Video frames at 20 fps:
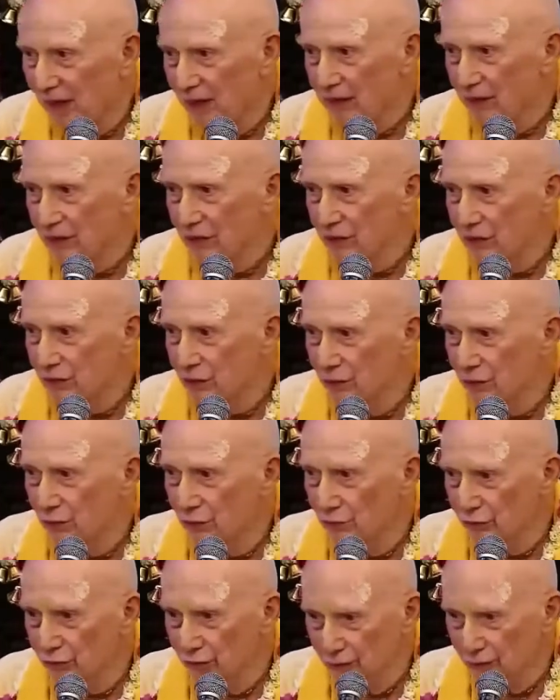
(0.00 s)
Not the
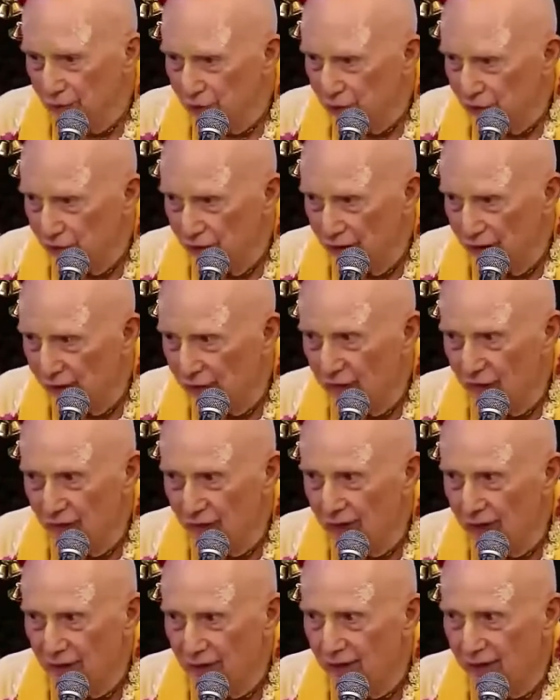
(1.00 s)
stool from G E
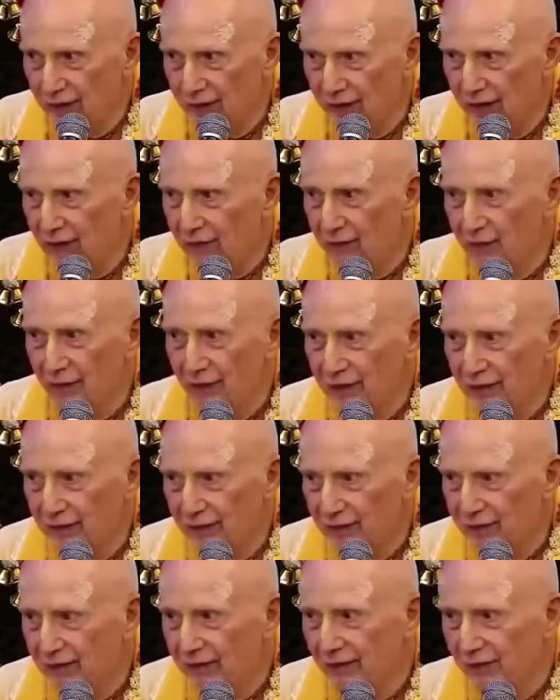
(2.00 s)
V, not that, we're not
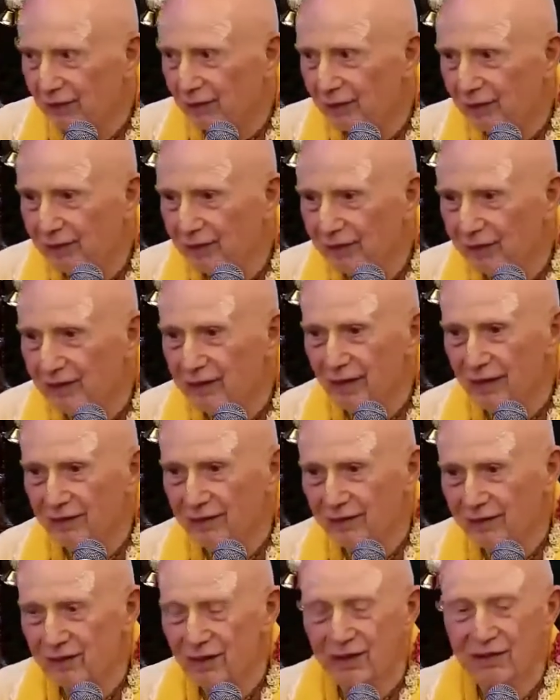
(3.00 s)
talking about that.
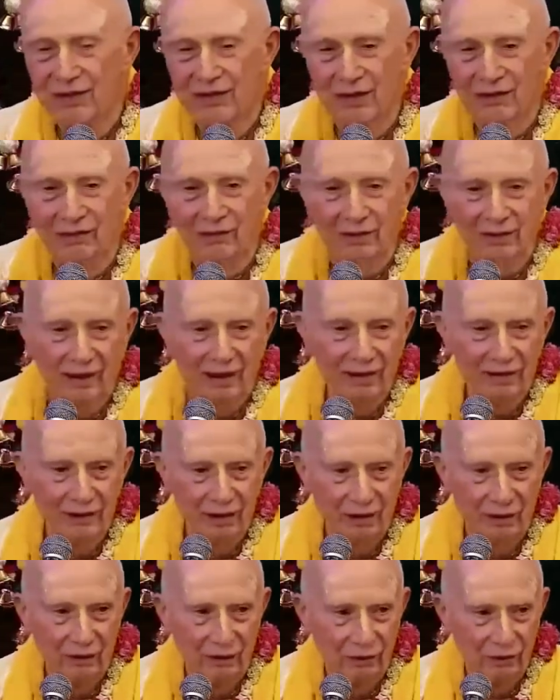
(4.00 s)
That's, that's even,
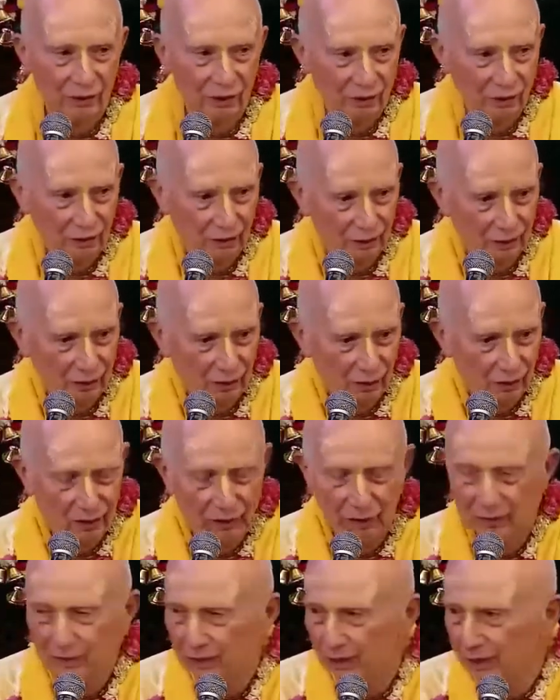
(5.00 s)
that's a whole nother
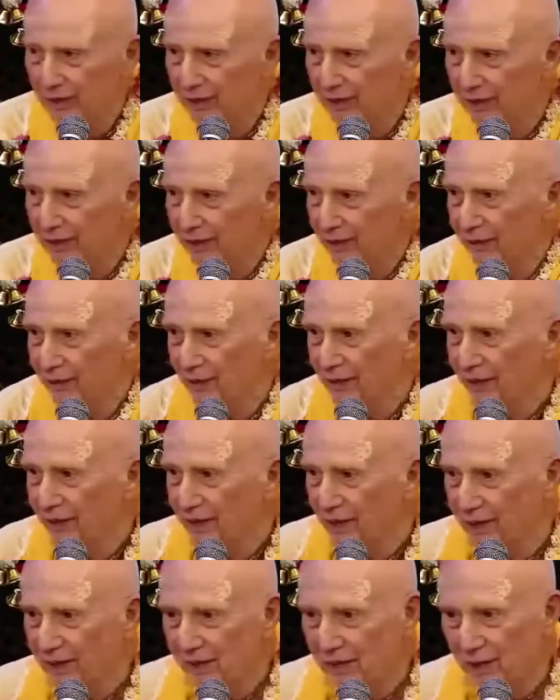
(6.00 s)
program there.
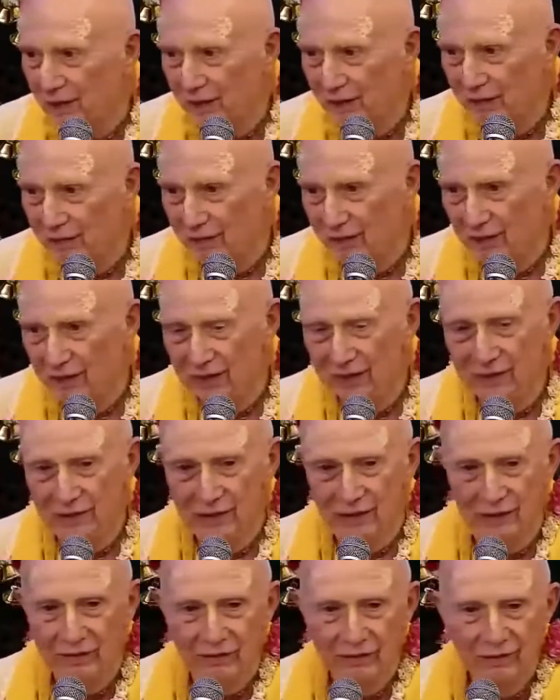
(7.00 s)
That's elevated
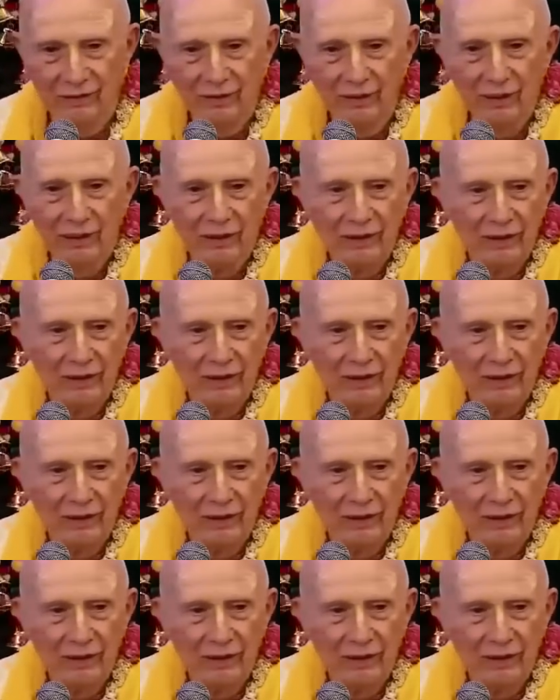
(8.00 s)
stuff.